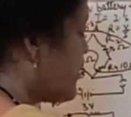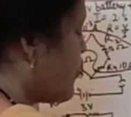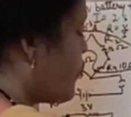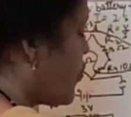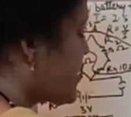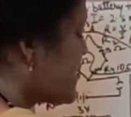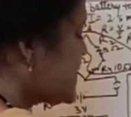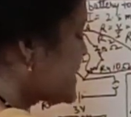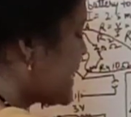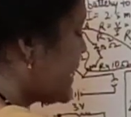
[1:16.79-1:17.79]
What
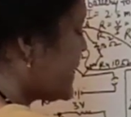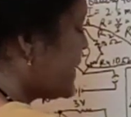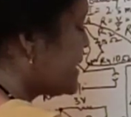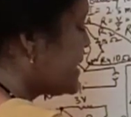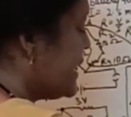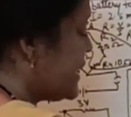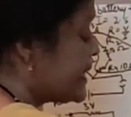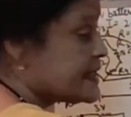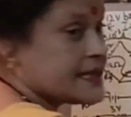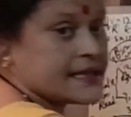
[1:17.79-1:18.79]
is current?
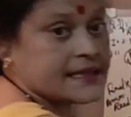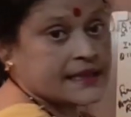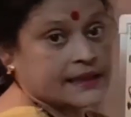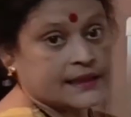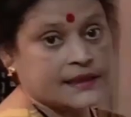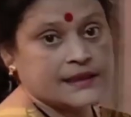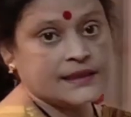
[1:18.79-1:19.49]
It is the